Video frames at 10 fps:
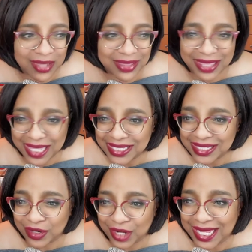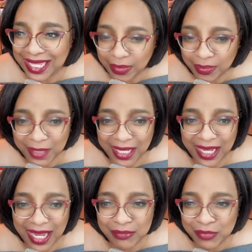on the things that are going to get
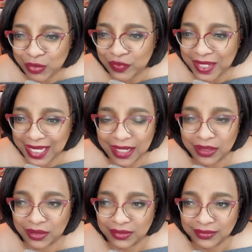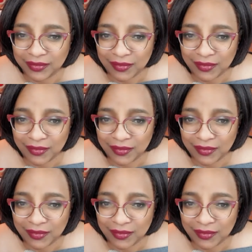me and move the needle.